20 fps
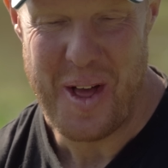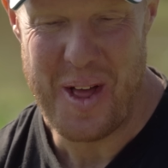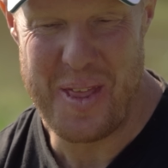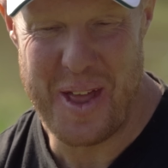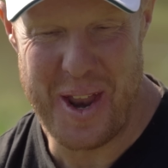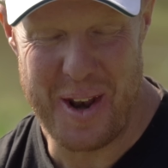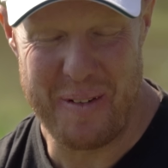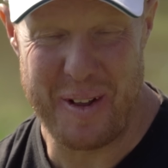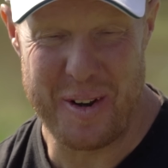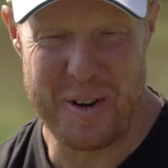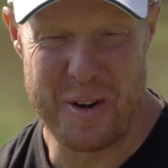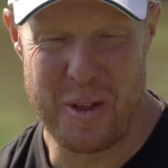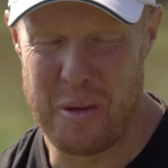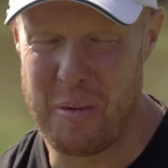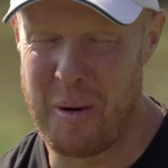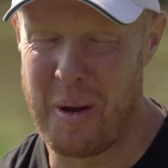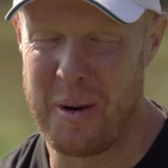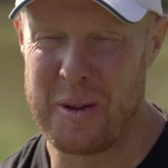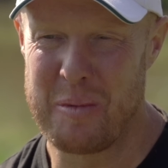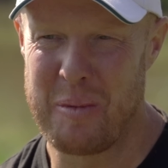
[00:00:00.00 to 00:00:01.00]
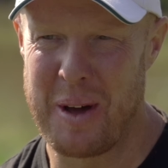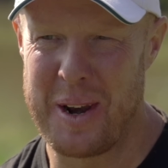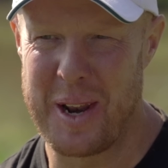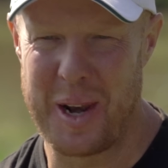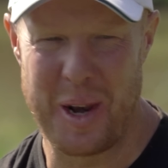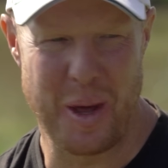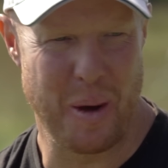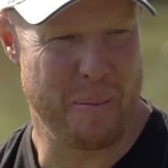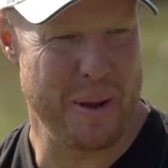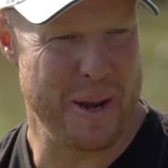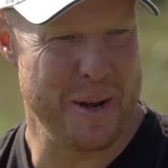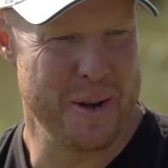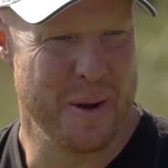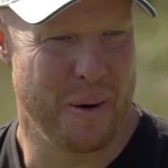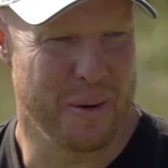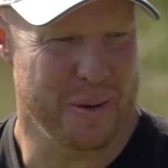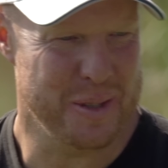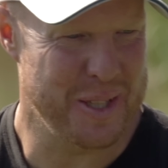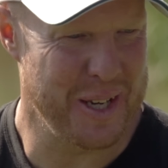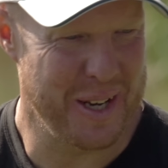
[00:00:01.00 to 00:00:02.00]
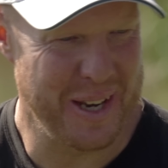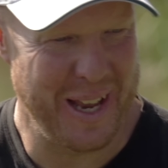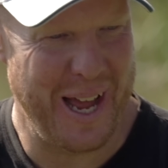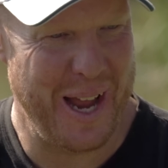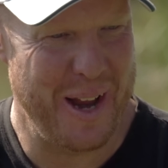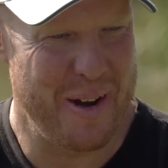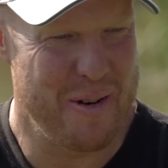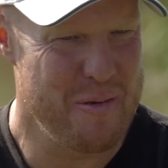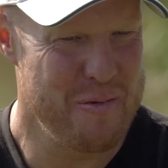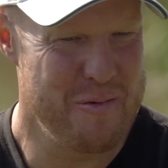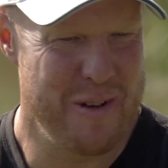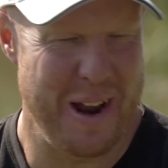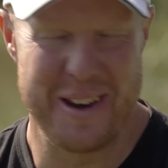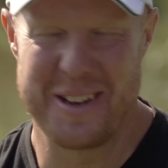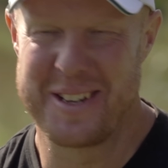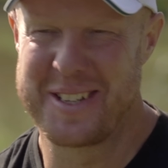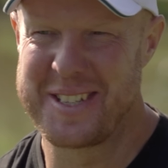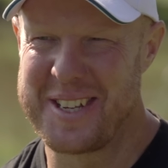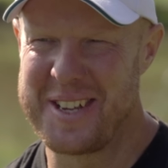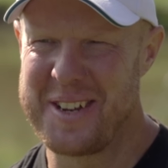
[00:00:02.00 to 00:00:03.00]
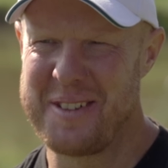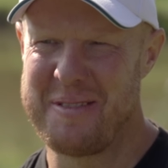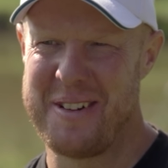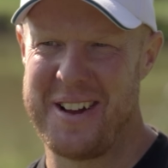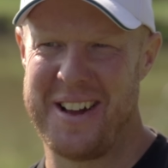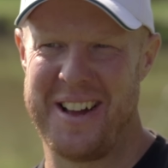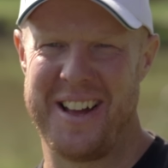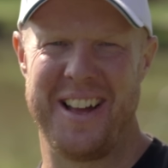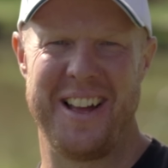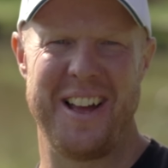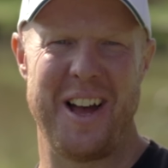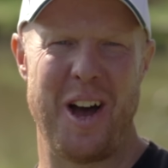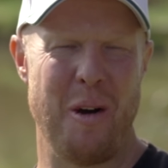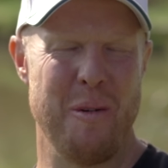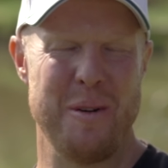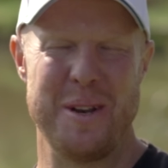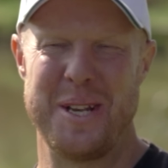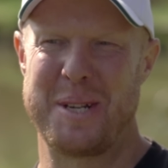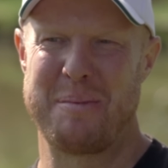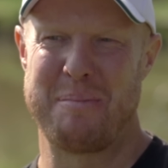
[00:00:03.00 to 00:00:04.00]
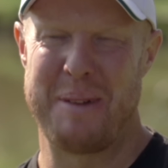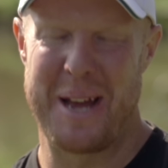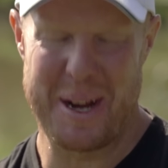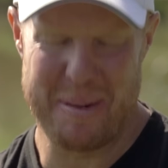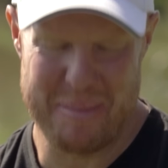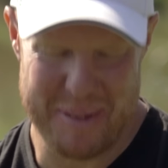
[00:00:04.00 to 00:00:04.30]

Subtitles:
And then I've had another one that went a little bit nuts and like ran into Owen's peg,